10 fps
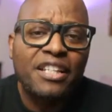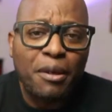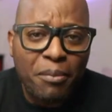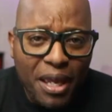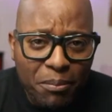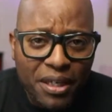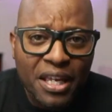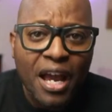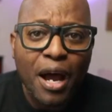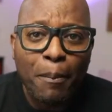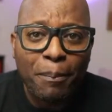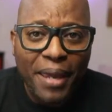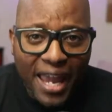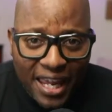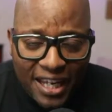There may be a
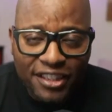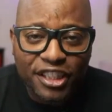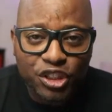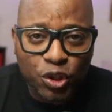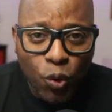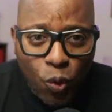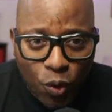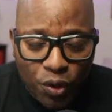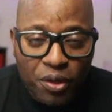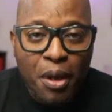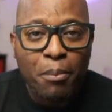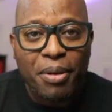panic disorder.